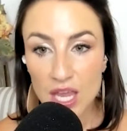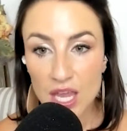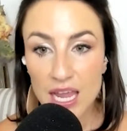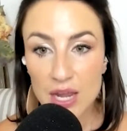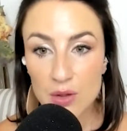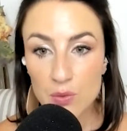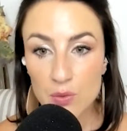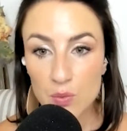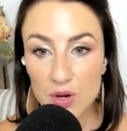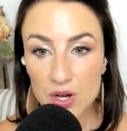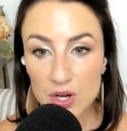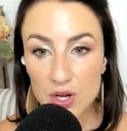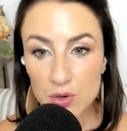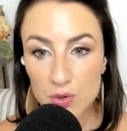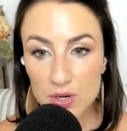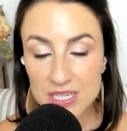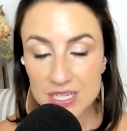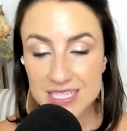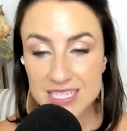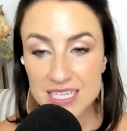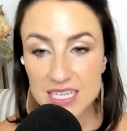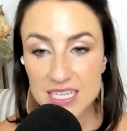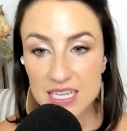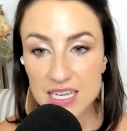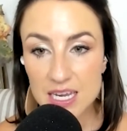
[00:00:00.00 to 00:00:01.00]
And we're going
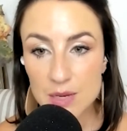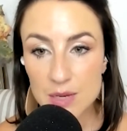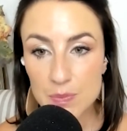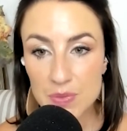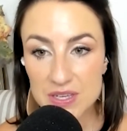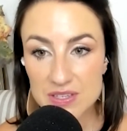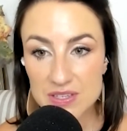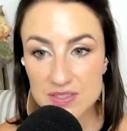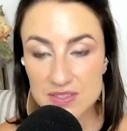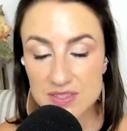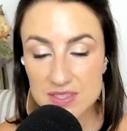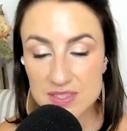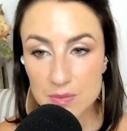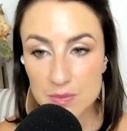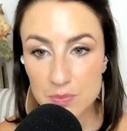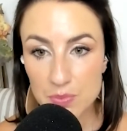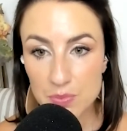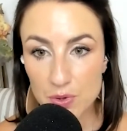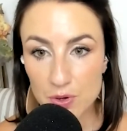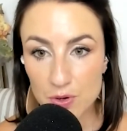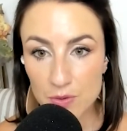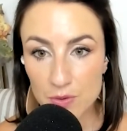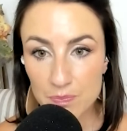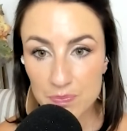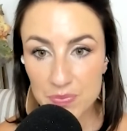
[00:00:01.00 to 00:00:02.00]
to keep it
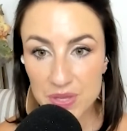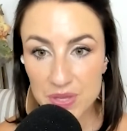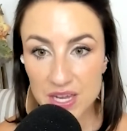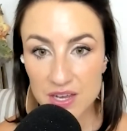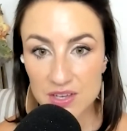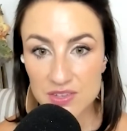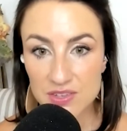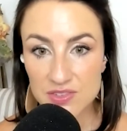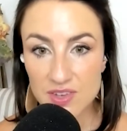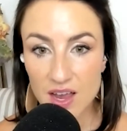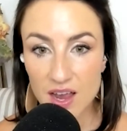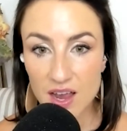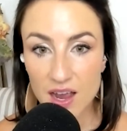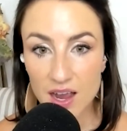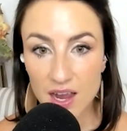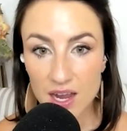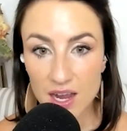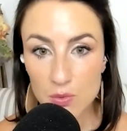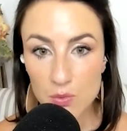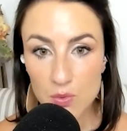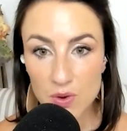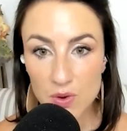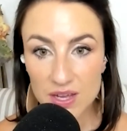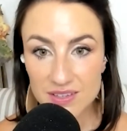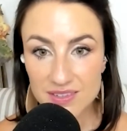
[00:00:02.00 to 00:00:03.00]
simple because I
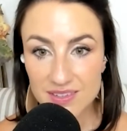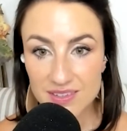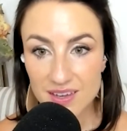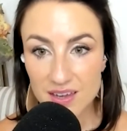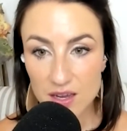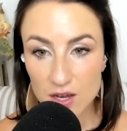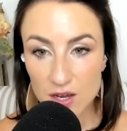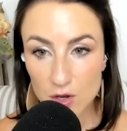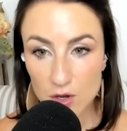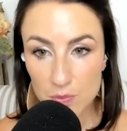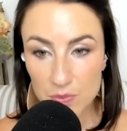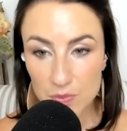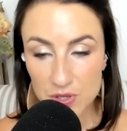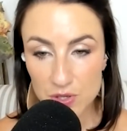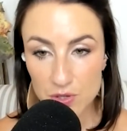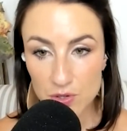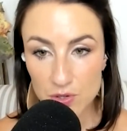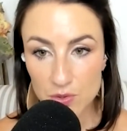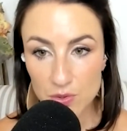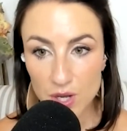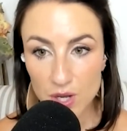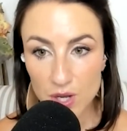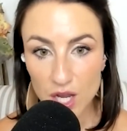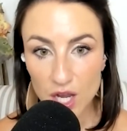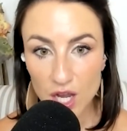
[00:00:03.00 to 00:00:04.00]
want to help
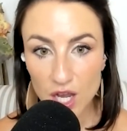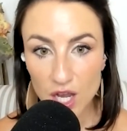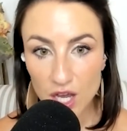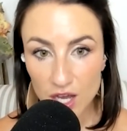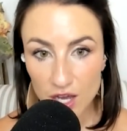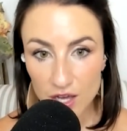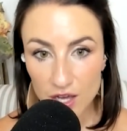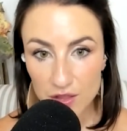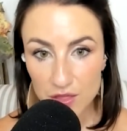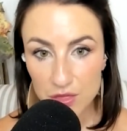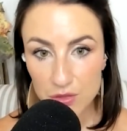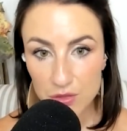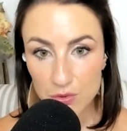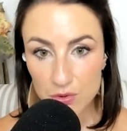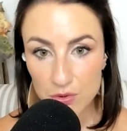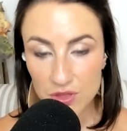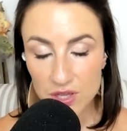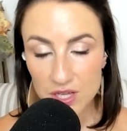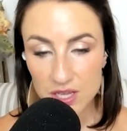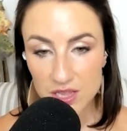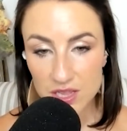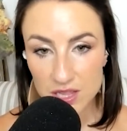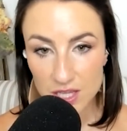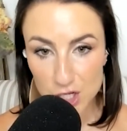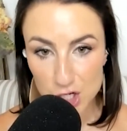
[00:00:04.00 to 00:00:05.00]
you cut through the
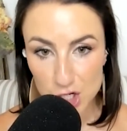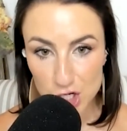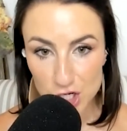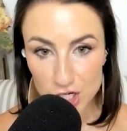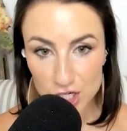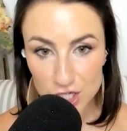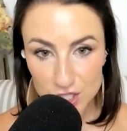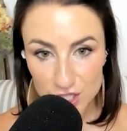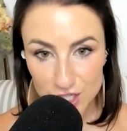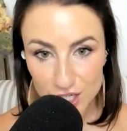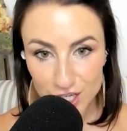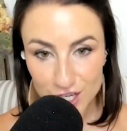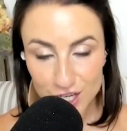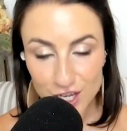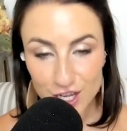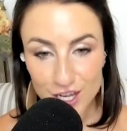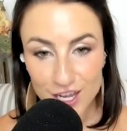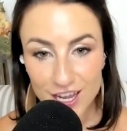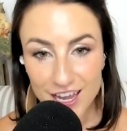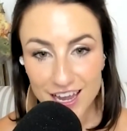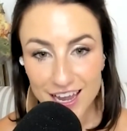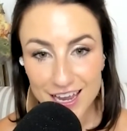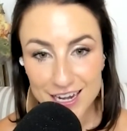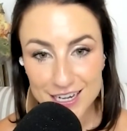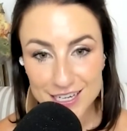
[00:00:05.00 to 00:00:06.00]
clutter
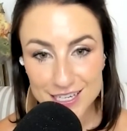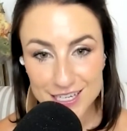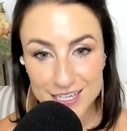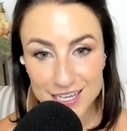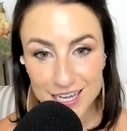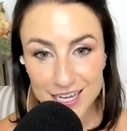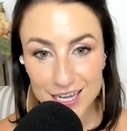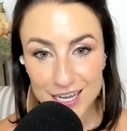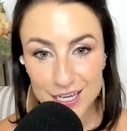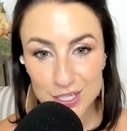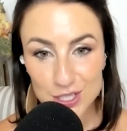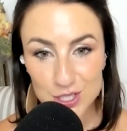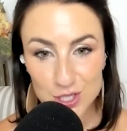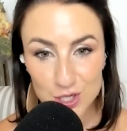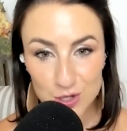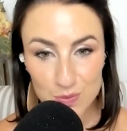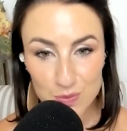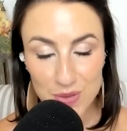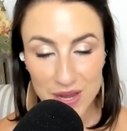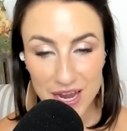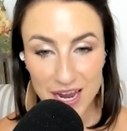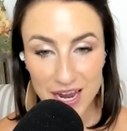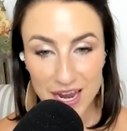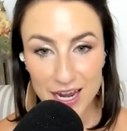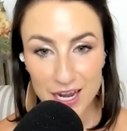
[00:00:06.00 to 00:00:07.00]
and get your
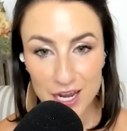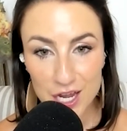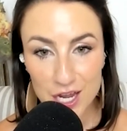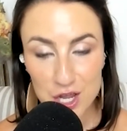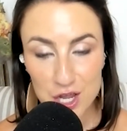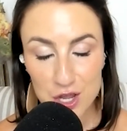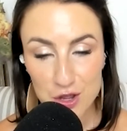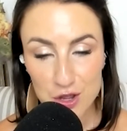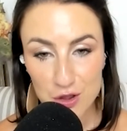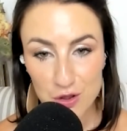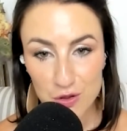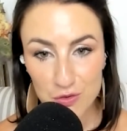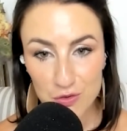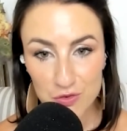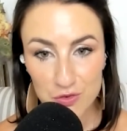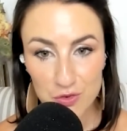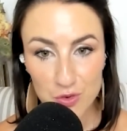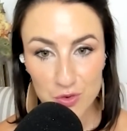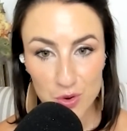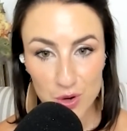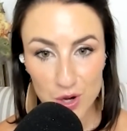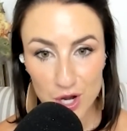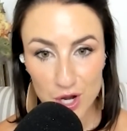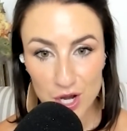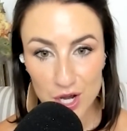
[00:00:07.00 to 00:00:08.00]
bang
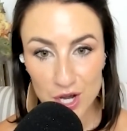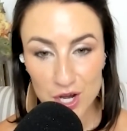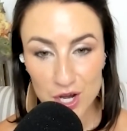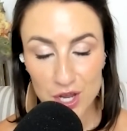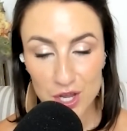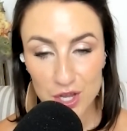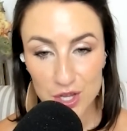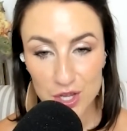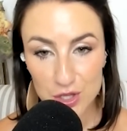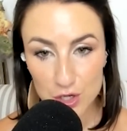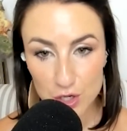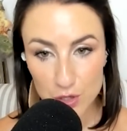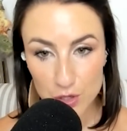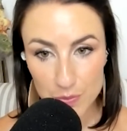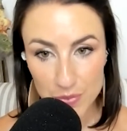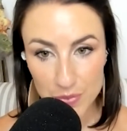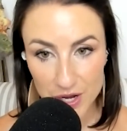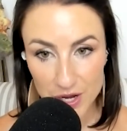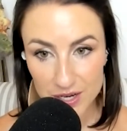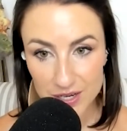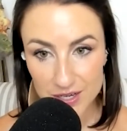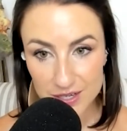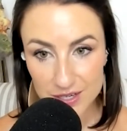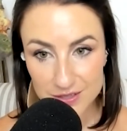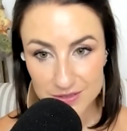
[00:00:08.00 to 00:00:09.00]
for your
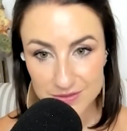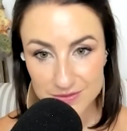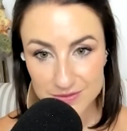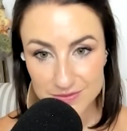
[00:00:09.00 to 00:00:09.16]
buck.